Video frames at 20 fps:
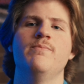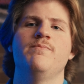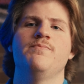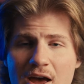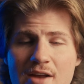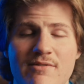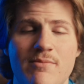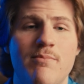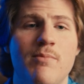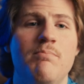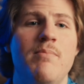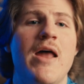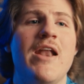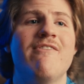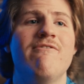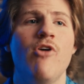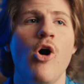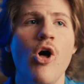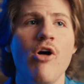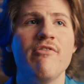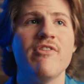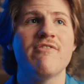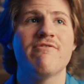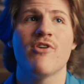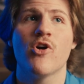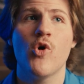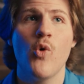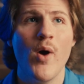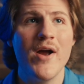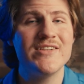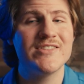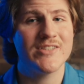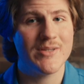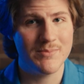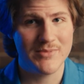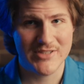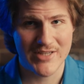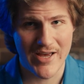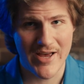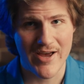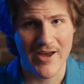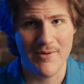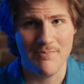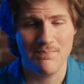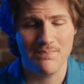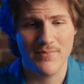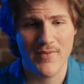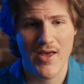had been evolving for quite some time,